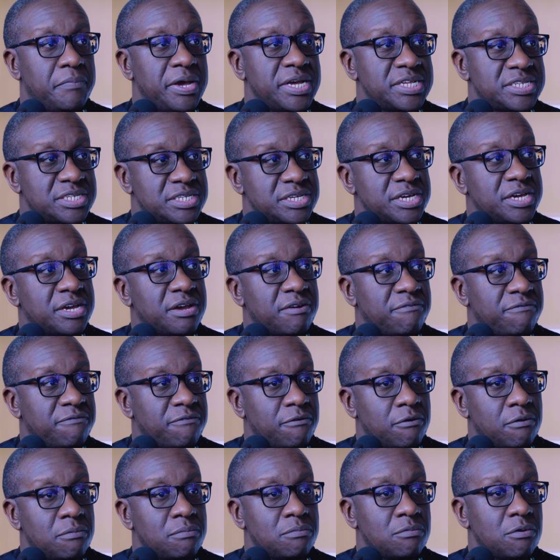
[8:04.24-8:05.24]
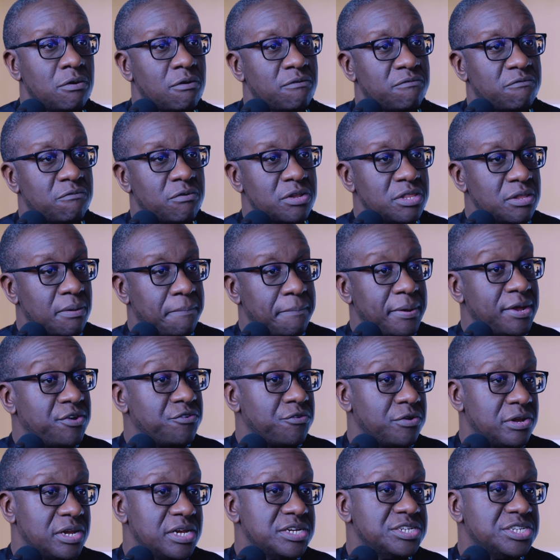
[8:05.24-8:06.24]
basic form of what the
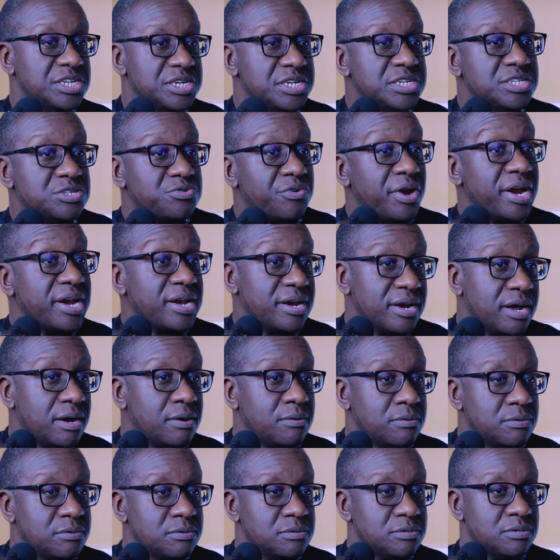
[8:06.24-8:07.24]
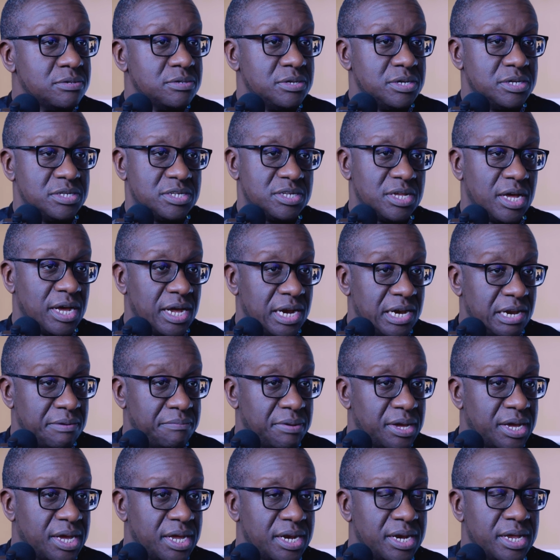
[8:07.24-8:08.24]
petrol engine is right now. It's early
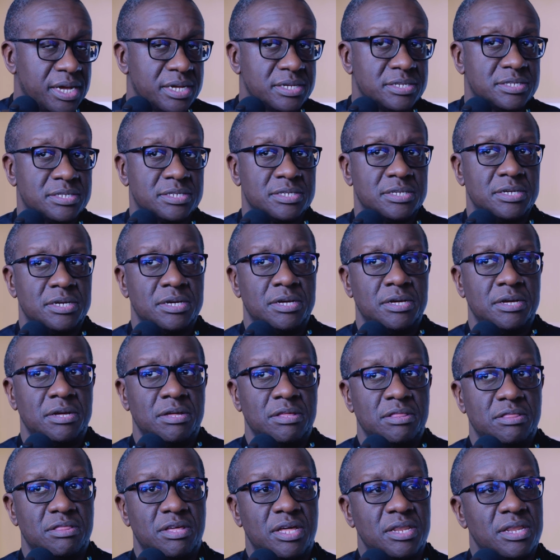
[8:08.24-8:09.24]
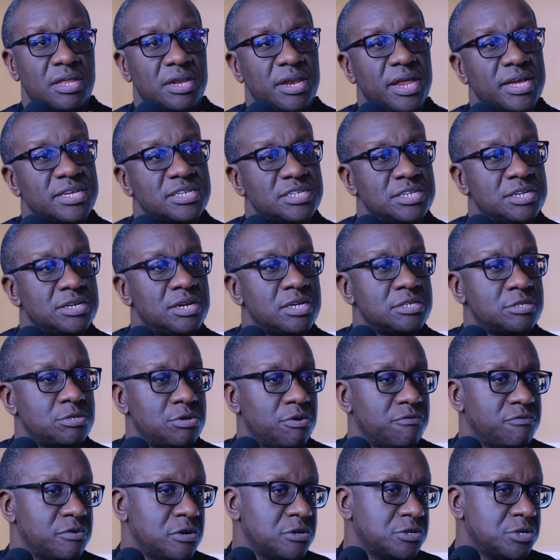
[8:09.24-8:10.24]
beginnings. Then the next
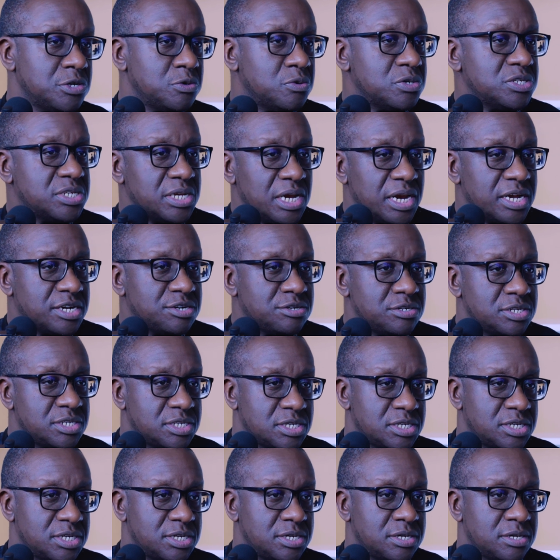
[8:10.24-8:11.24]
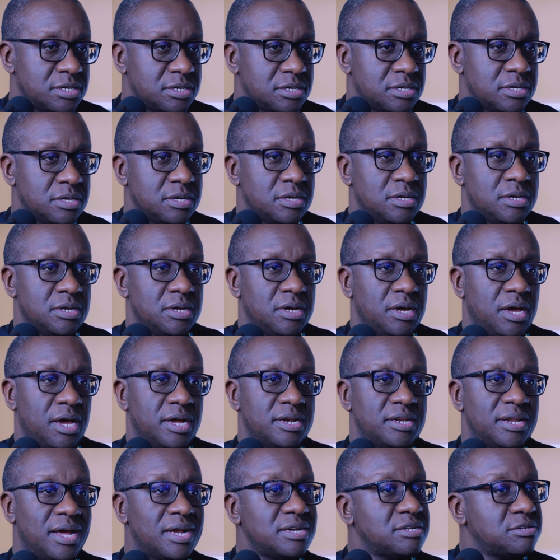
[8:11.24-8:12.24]
industrial revolution was electricity.
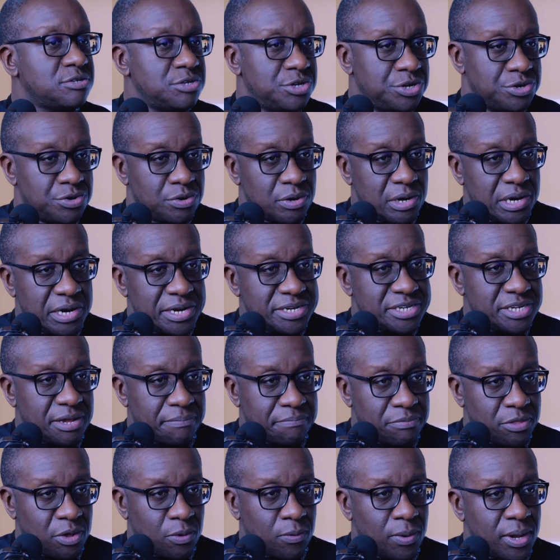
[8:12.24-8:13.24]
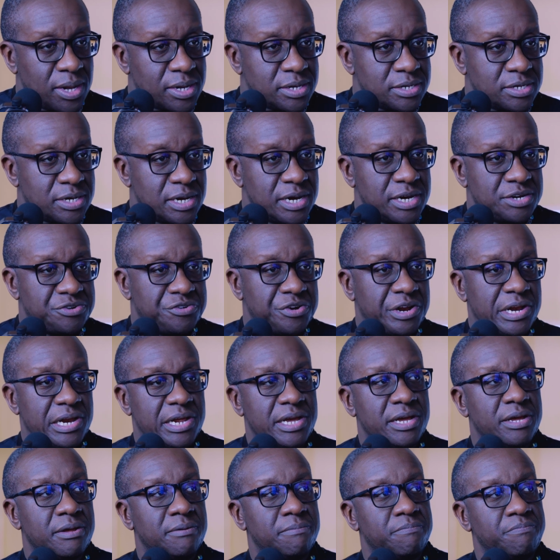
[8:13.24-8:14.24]
And that, lit up the world, literally.
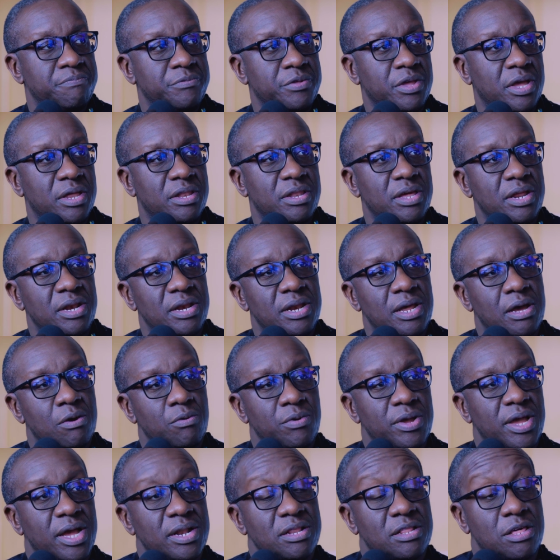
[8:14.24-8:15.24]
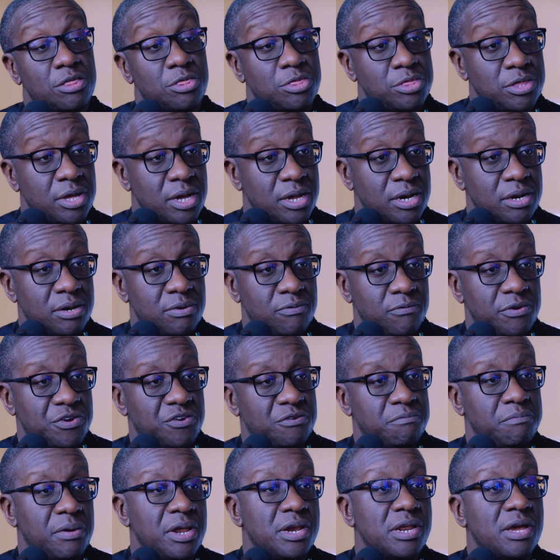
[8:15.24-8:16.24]
And then now we had the third,
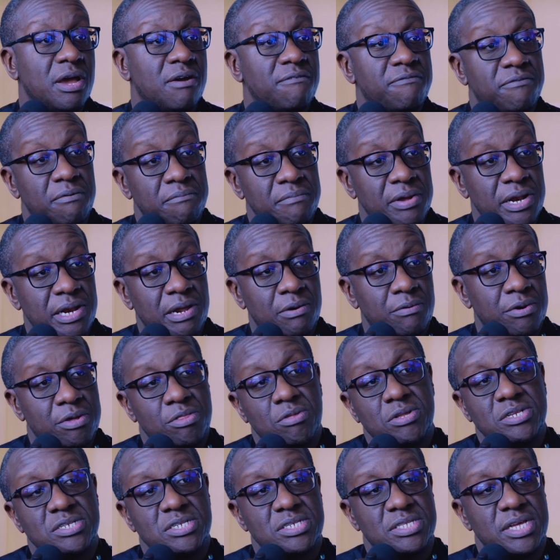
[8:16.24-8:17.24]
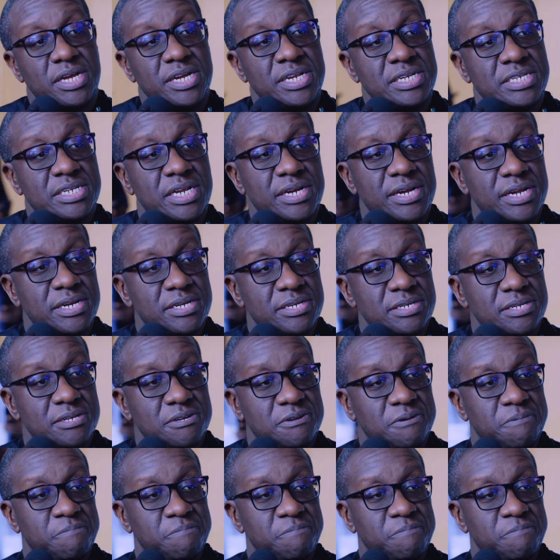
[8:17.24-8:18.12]
which many are familiar with. This is the internet.